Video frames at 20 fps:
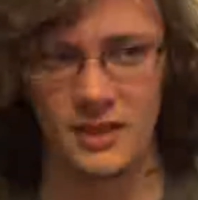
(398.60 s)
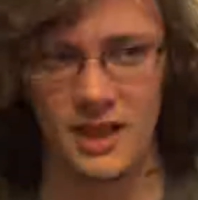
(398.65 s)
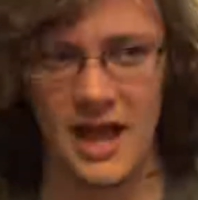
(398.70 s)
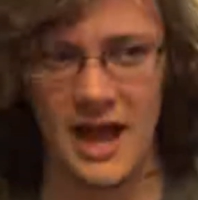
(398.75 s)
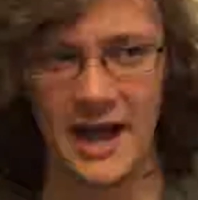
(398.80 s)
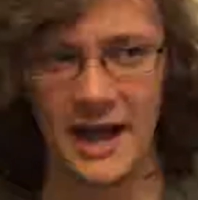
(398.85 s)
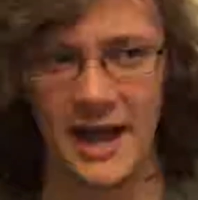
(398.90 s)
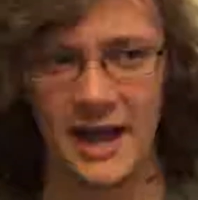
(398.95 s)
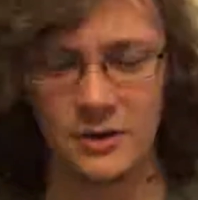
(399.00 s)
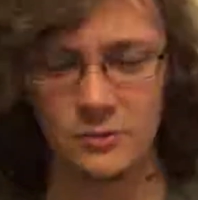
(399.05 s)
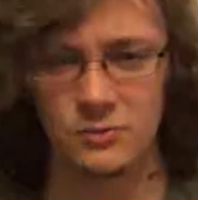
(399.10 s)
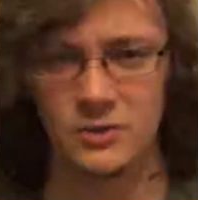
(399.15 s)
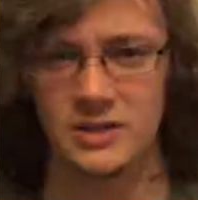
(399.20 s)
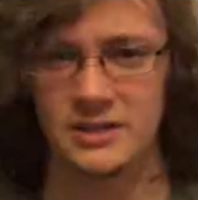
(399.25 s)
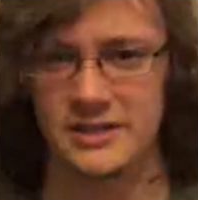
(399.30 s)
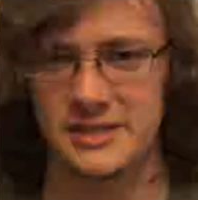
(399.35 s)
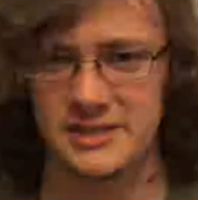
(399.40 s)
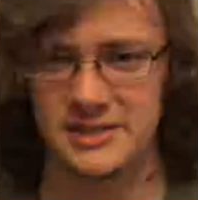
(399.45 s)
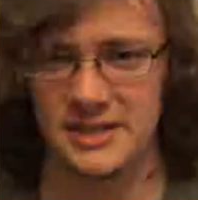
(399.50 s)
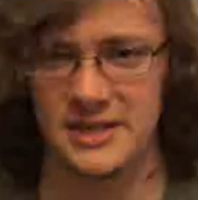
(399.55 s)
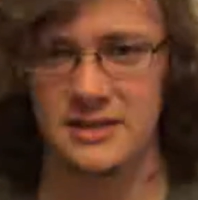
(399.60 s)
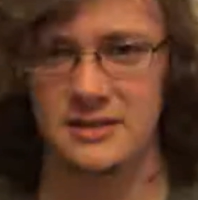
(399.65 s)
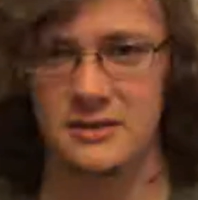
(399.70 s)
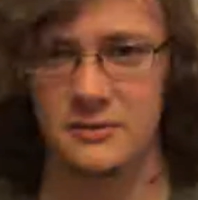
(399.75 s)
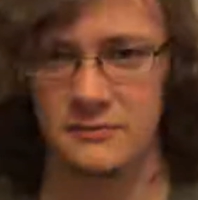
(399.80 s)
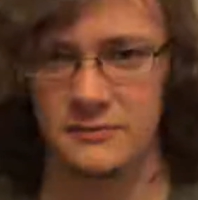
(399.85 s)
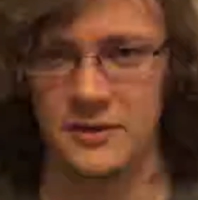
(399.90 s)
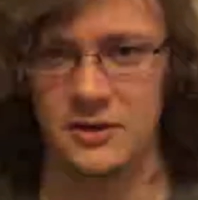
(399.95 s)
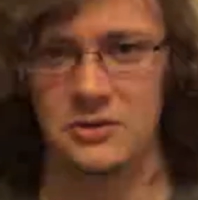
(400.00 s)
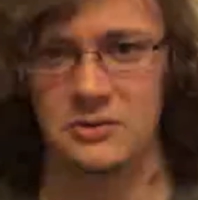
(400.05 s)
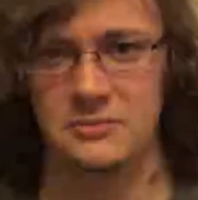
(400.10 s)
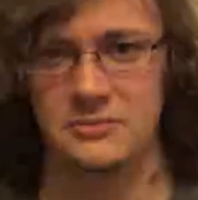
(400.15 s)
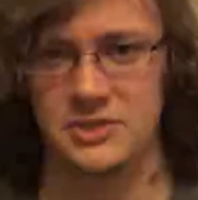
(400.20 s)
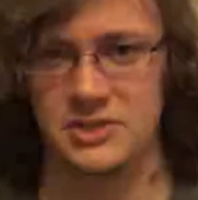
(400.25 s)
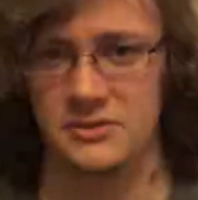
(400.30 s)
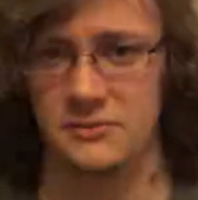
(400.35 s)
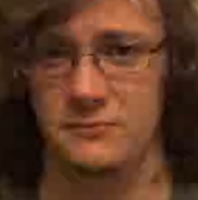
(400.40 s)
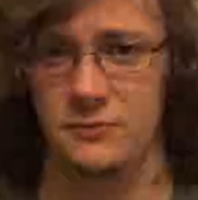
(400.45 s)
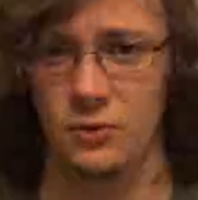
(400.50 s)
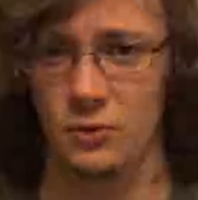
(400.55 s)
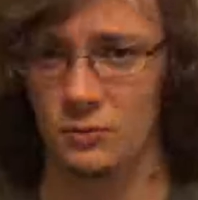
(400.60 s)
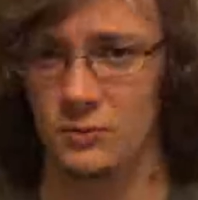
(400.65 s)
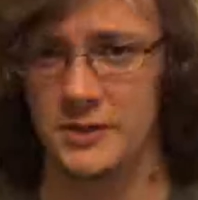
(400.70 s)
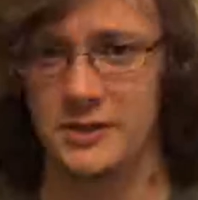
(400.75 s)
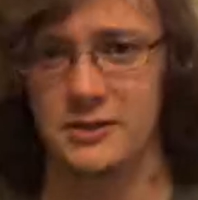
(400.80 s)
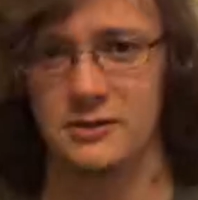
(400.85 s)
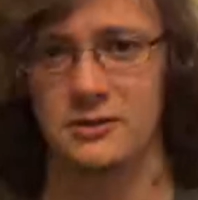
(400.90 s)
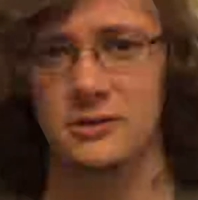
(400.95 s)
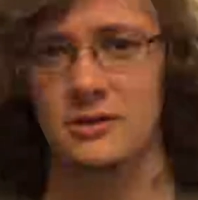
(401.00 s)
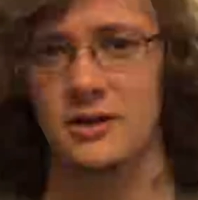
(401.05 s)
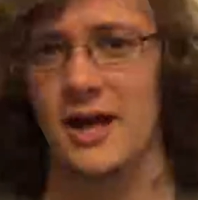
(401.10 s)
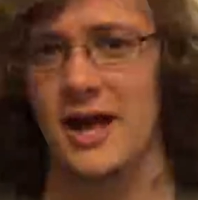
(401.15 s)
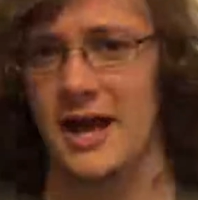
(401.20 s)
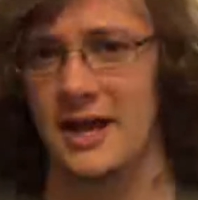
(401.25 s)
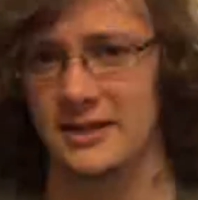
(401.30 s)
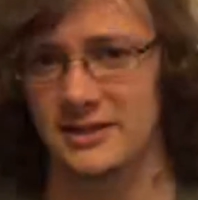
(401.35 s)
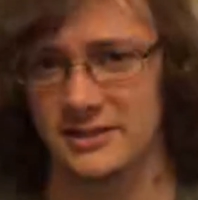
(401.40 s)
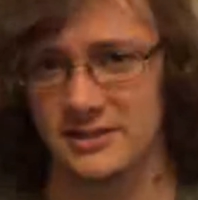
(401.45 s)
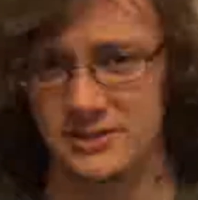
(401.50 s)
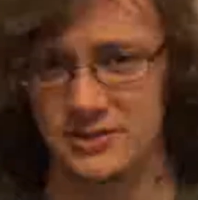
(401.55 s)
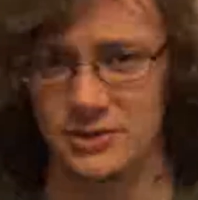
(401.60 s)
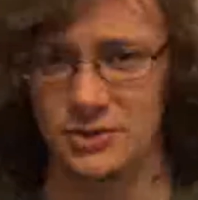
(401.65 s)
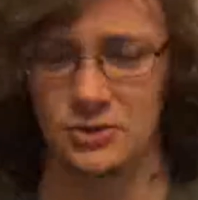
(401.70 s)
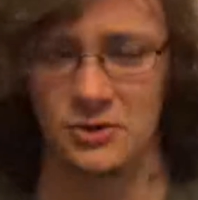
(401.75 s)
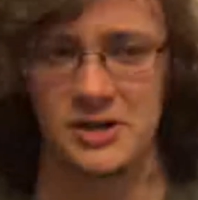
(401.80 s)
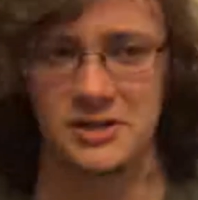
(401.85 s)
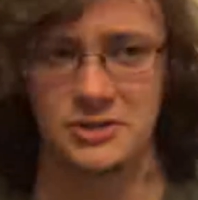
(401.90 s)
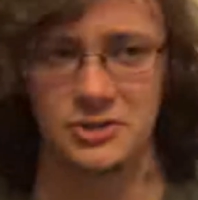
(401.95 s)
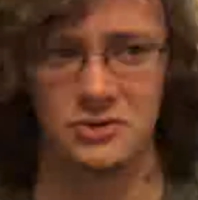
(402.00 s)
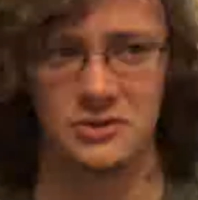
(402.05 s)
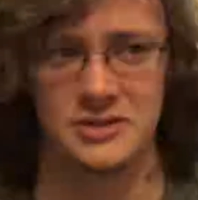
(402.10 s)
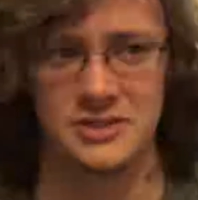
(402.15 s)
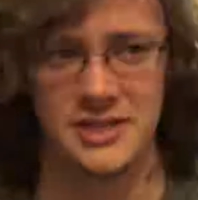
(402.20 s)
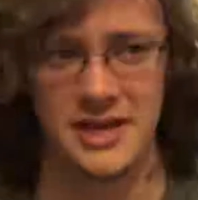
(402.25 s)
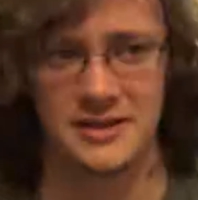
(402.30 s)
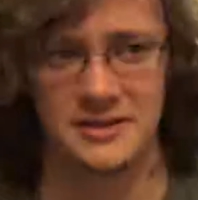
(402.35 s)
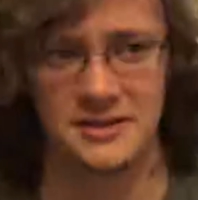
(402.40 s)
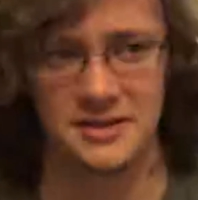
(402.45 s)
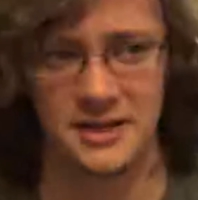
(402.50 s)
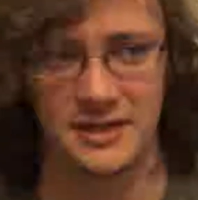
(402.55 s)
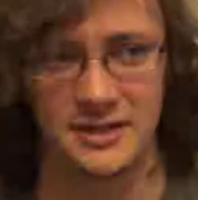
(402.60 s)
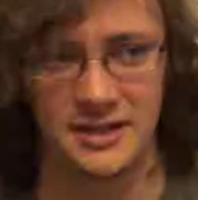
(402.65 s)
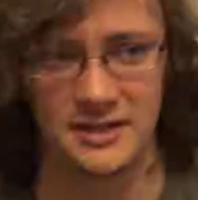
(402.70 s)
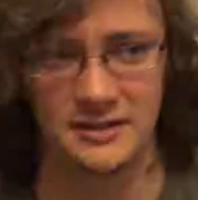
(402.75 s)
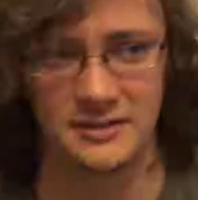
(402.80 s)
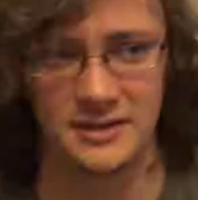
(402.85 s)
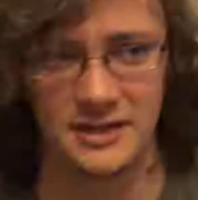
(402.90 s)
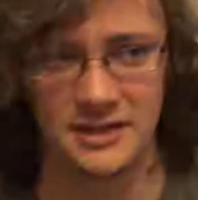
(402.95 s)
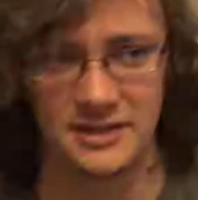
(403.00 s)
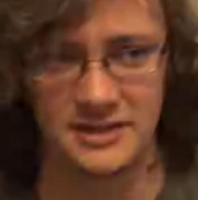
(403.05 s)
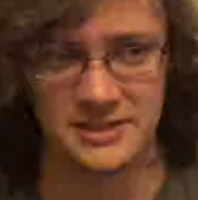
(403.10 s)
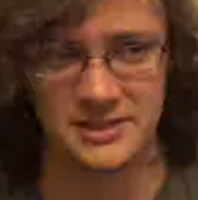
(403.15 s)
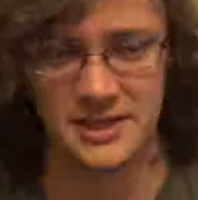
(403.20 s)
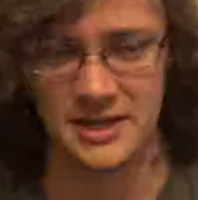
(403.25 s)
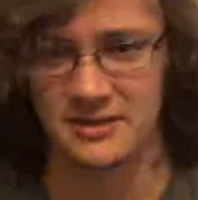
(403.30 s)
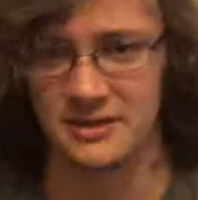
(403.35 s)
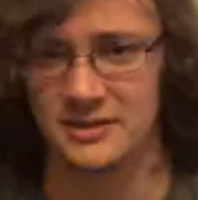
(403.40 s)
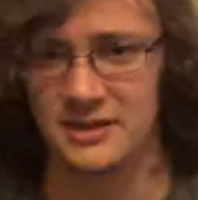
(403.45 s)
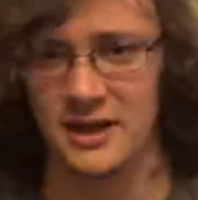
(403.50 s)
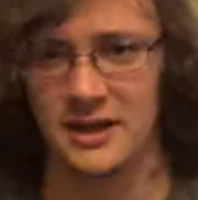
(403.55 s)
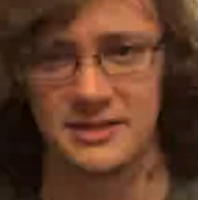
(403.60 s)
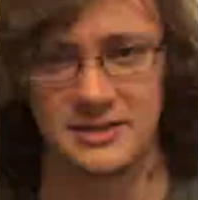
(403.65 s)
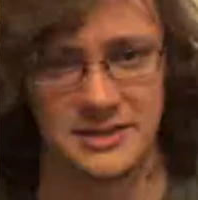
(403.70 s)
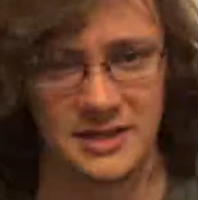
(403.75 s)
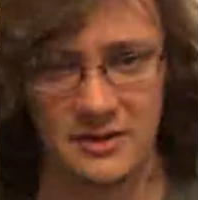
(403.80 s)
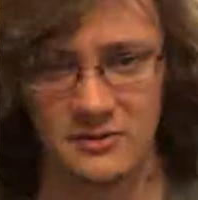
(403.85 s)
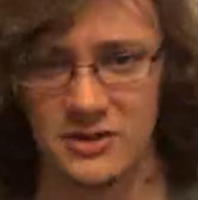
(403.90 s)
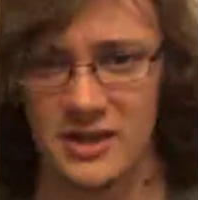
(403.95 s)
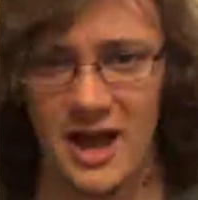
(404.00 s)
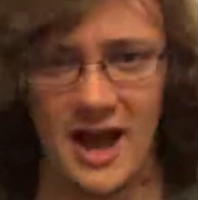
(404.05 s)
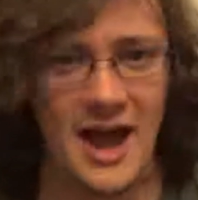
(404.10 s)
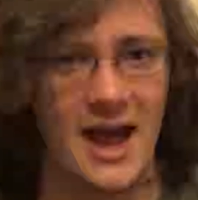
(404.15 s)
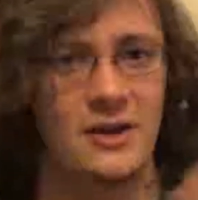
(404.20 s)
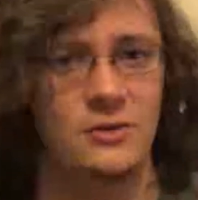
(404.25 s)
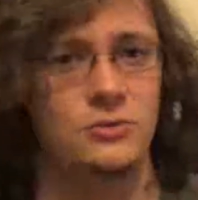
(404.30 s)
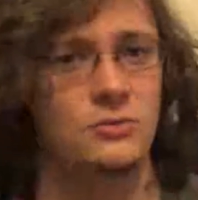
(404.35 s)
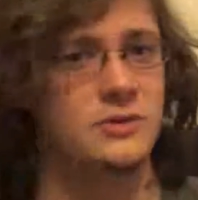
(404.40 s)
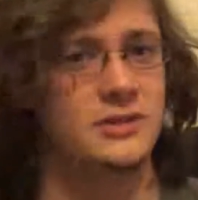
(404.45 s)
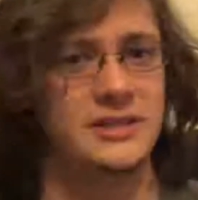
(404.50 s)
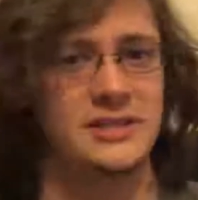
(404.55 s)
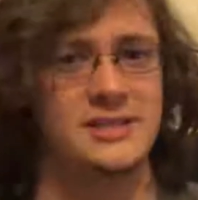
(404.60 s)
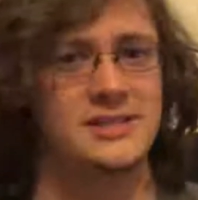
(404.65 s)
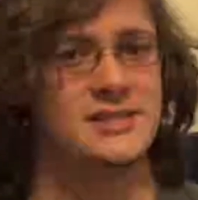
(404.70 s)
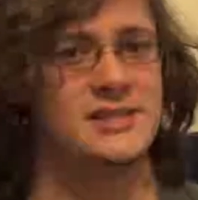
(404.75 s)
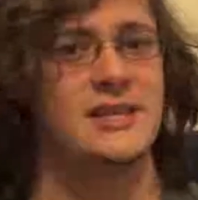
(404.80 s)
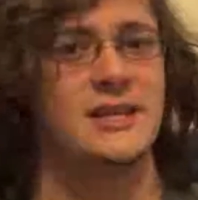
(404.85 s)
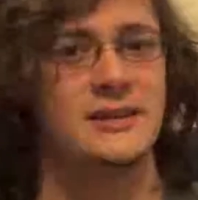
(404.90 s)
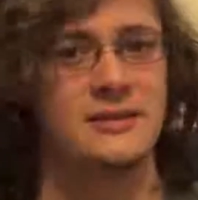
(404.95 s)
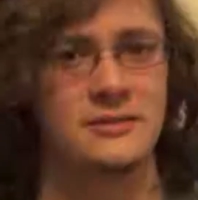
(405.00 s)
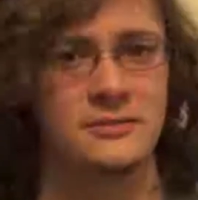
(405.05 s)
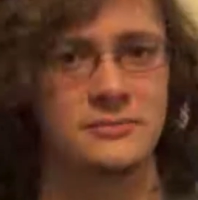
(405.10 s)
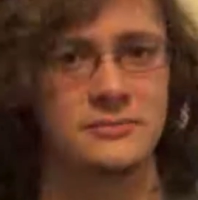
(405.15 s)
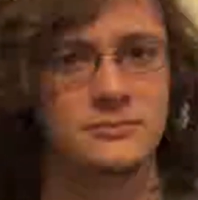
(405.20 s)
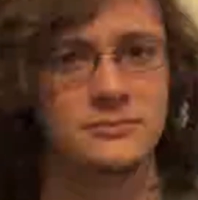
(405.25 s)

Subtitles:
I hadn't really seen the films for real as the director intended it in the extended cuts and everything. I hadn't really seen